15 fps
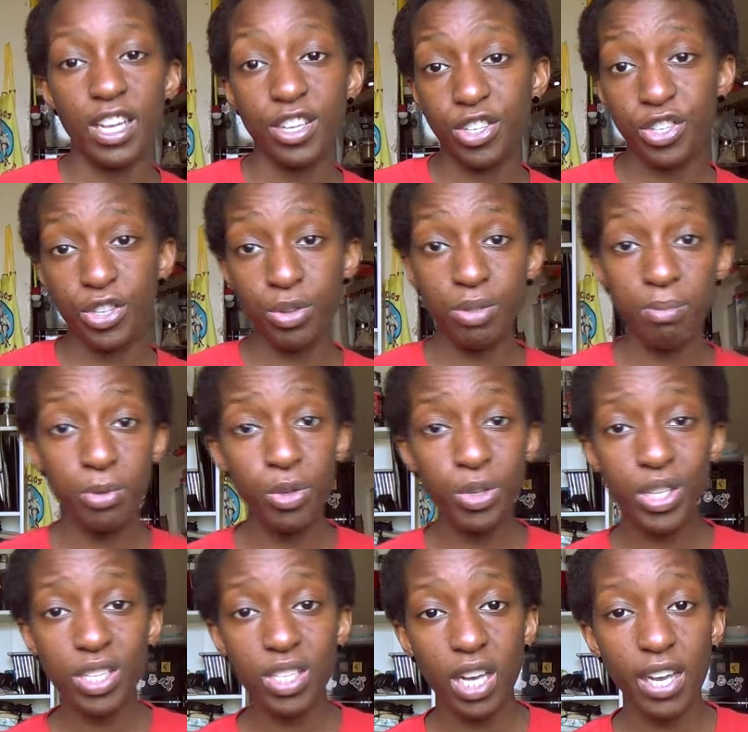And to do the
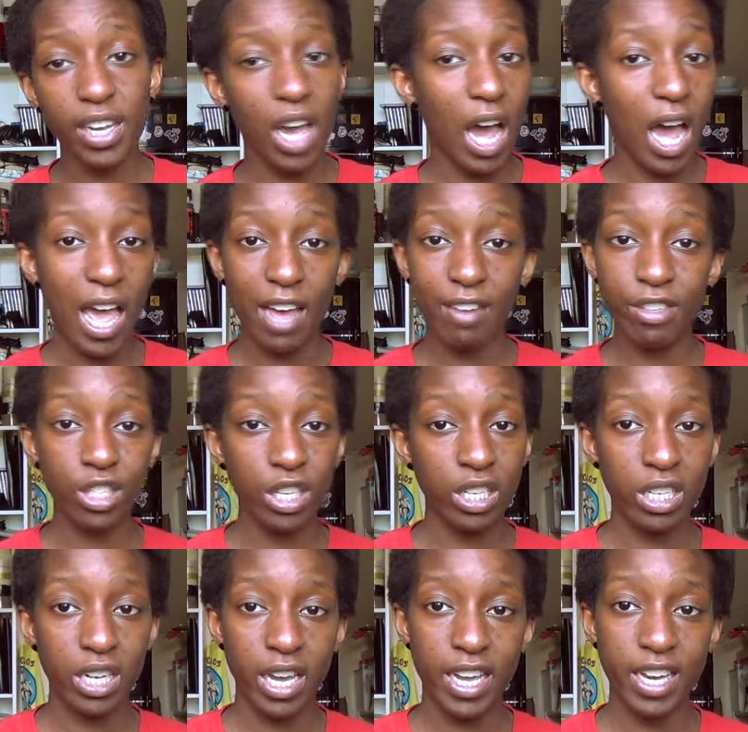music side, I haven't
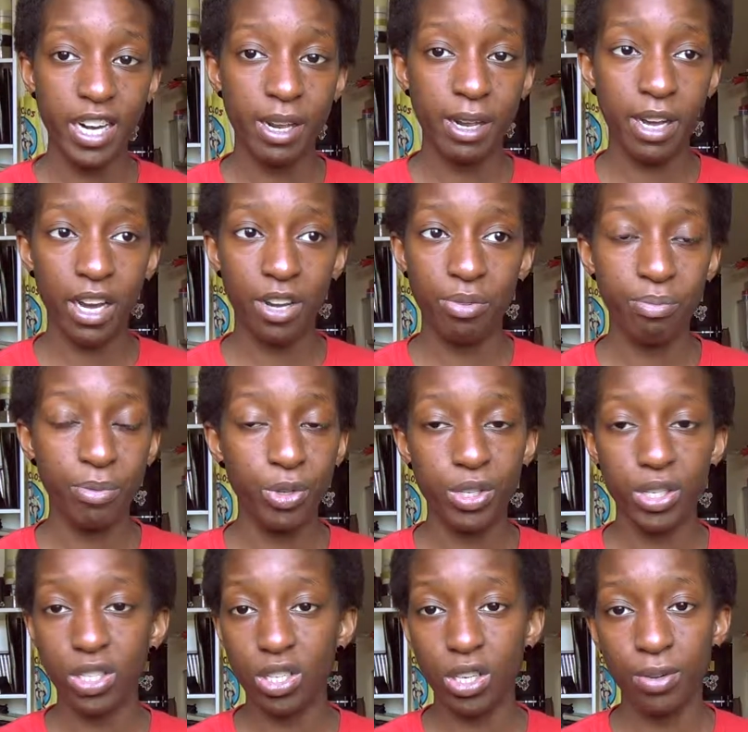done any kind of
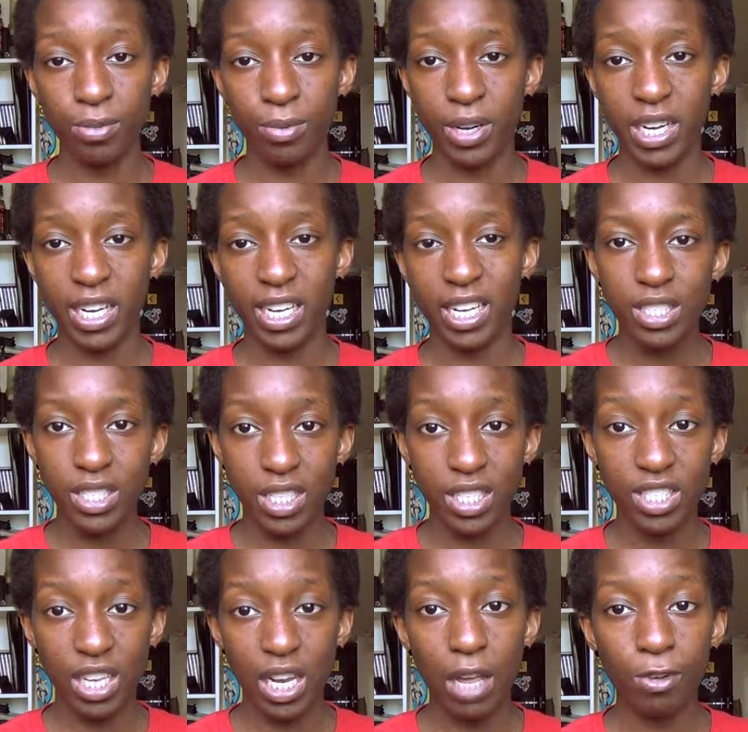music stuff really
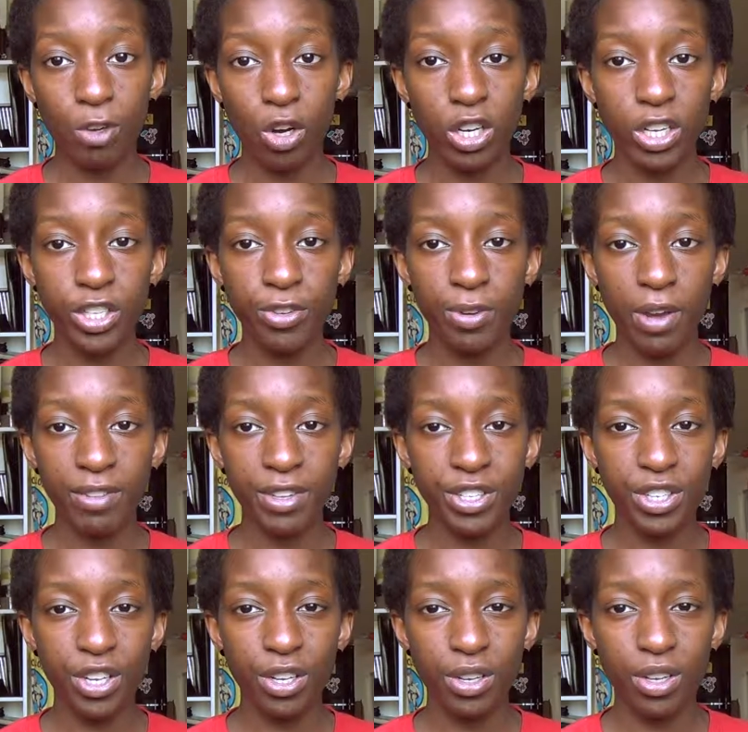since I left college 5
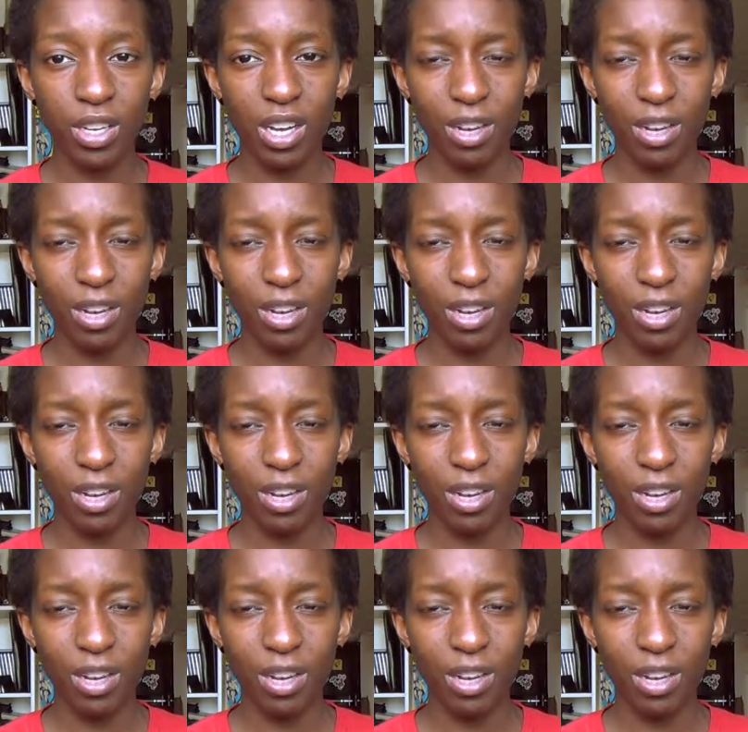years ago.